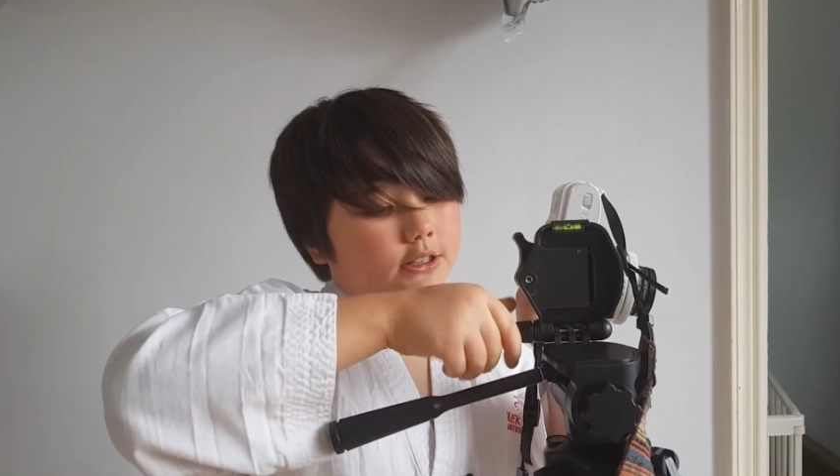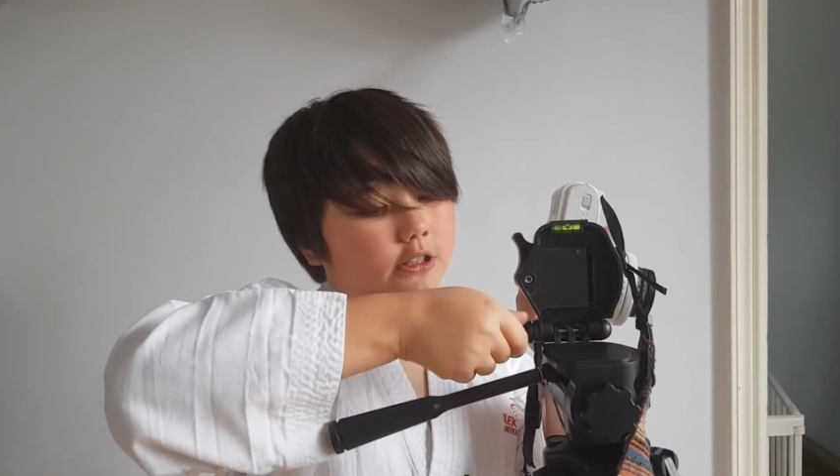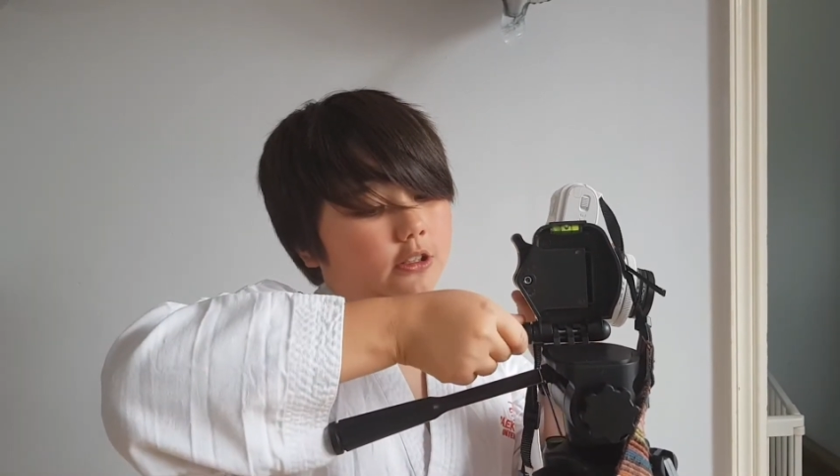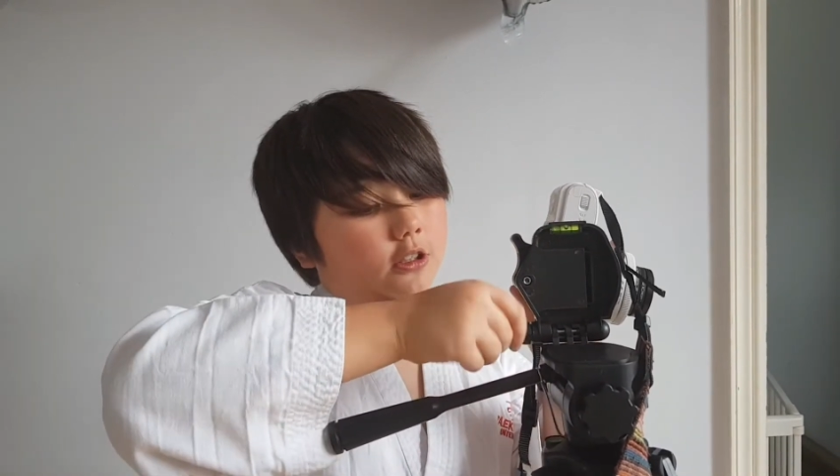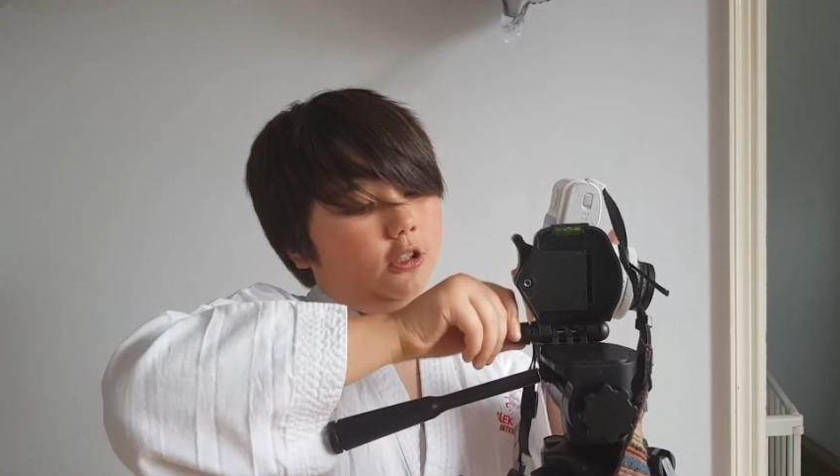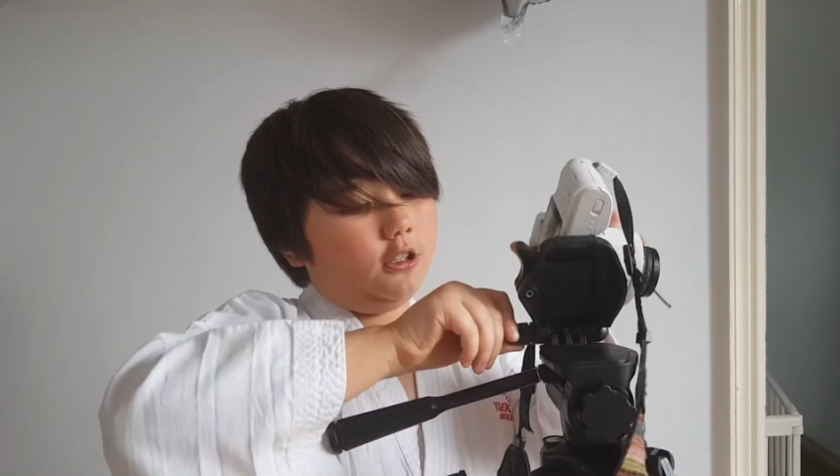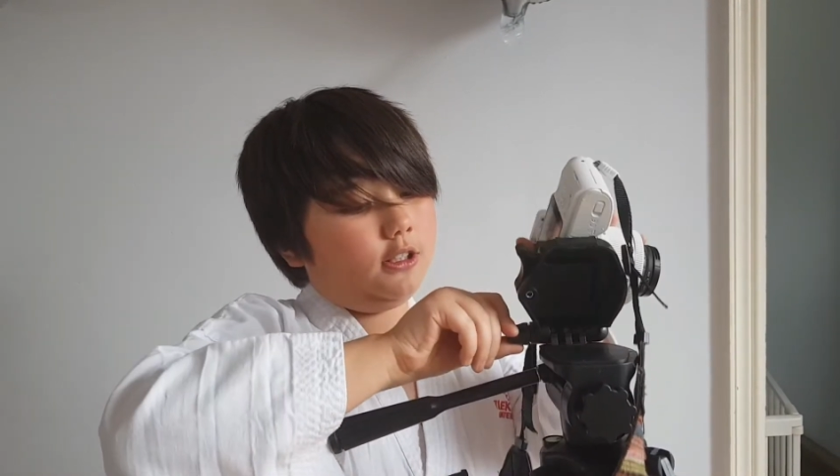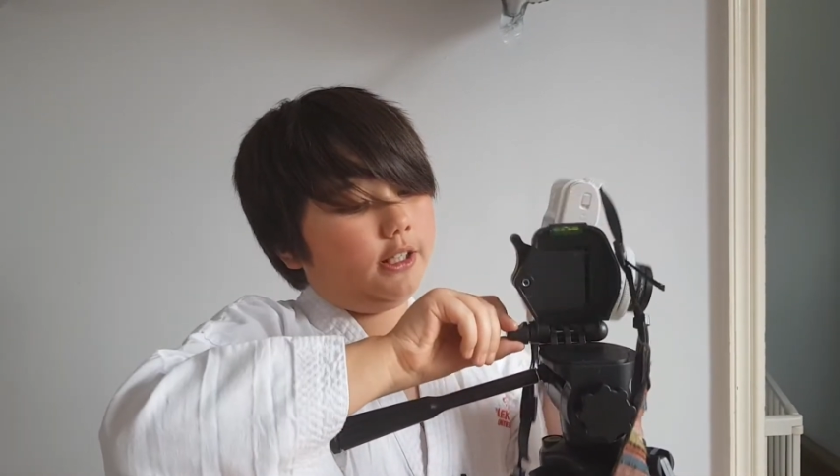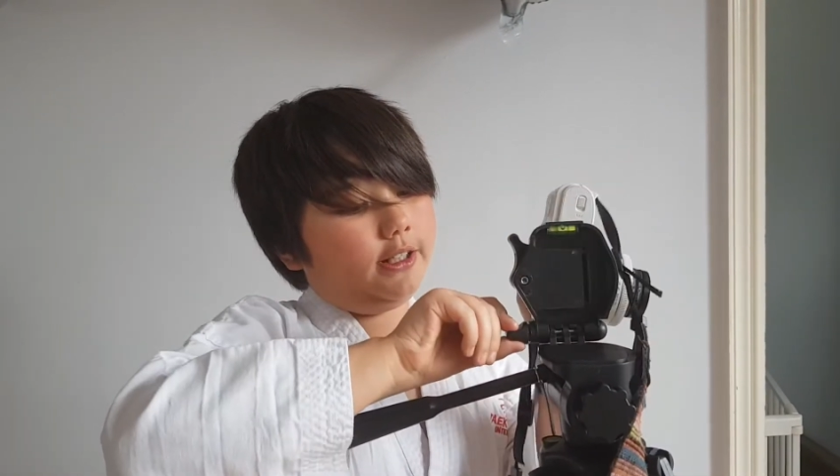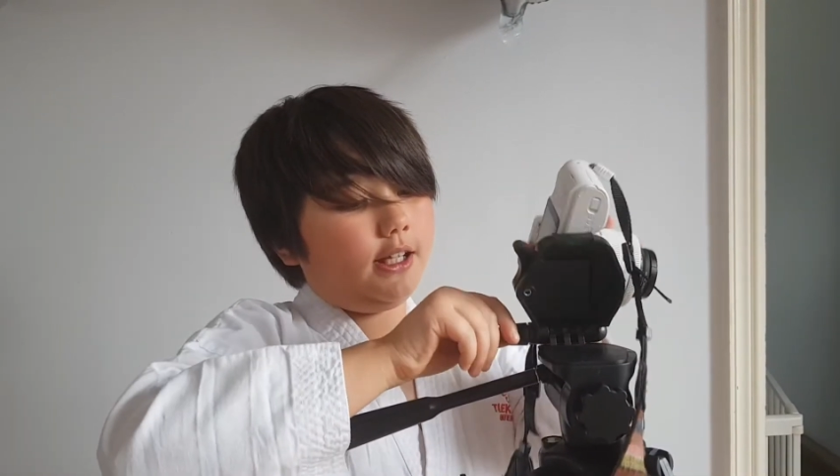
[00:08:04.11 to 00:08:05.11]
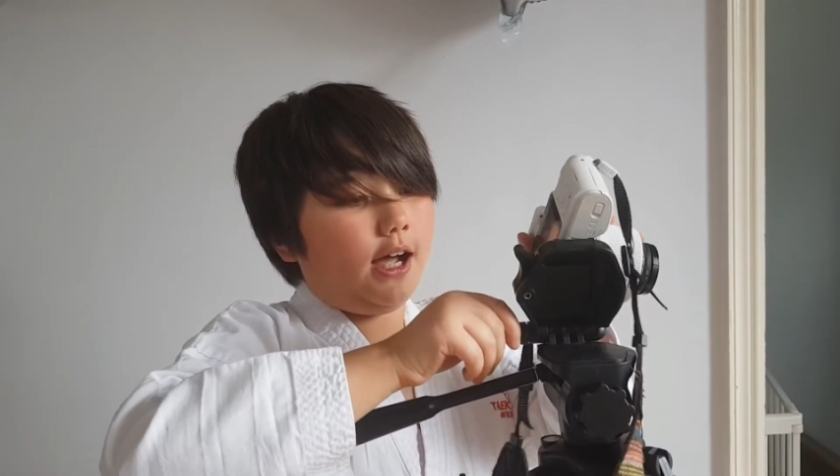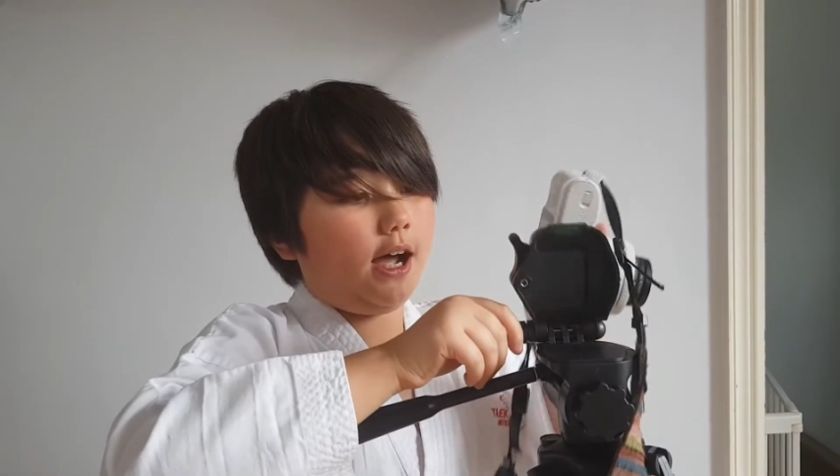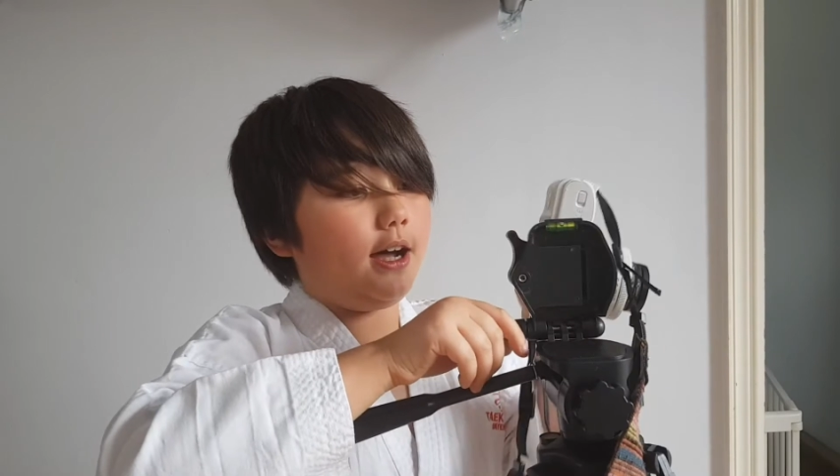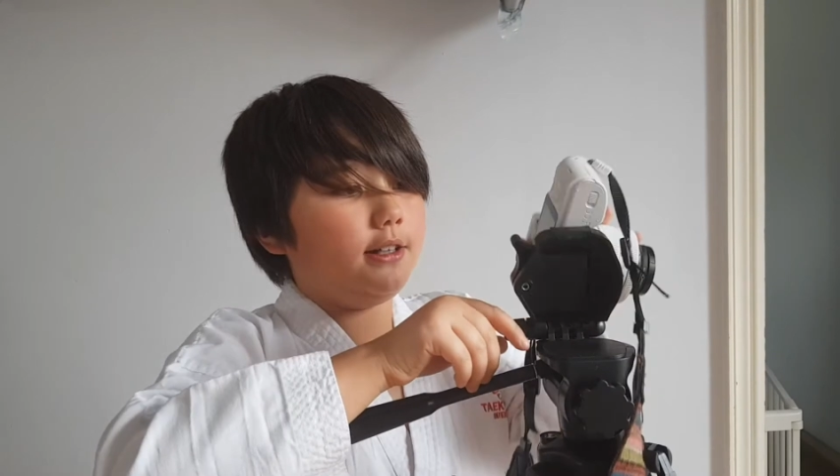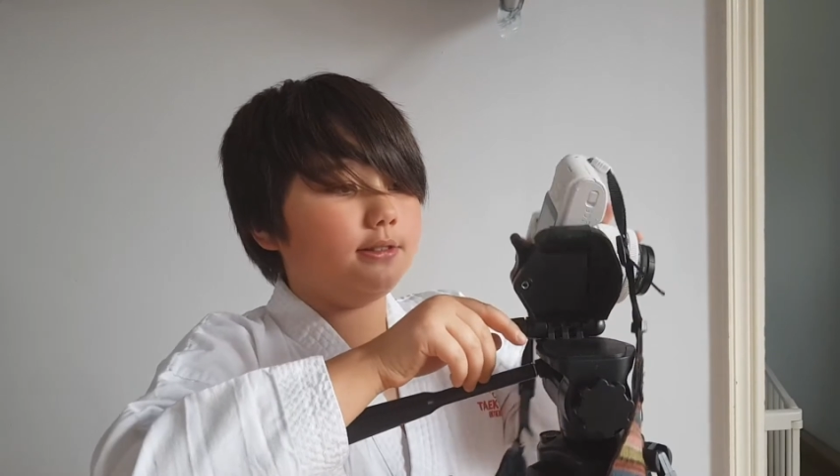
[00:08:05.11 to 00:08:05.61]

unlocked like that.